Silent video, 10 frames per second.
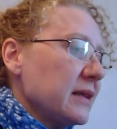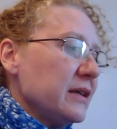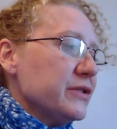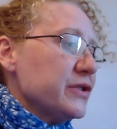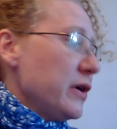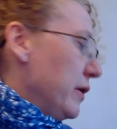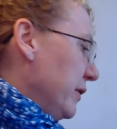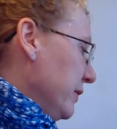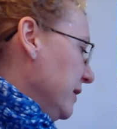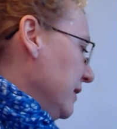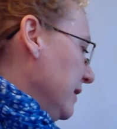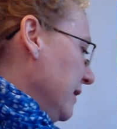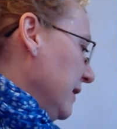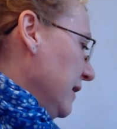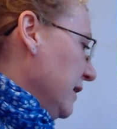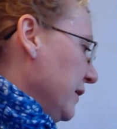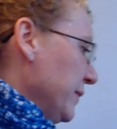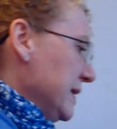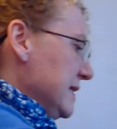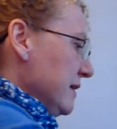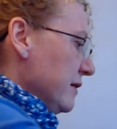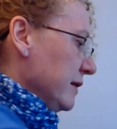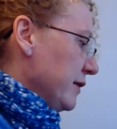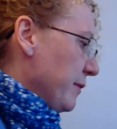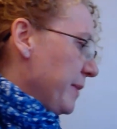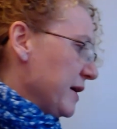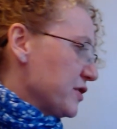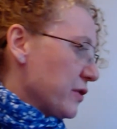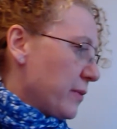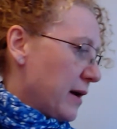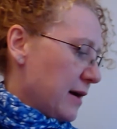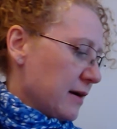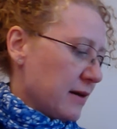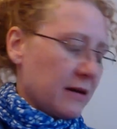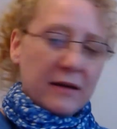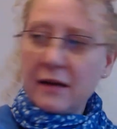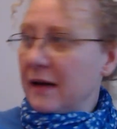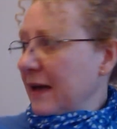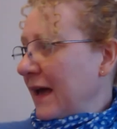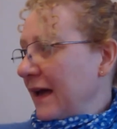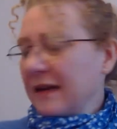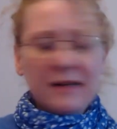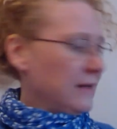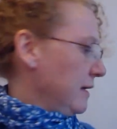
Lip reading: So we did our little picture walk again.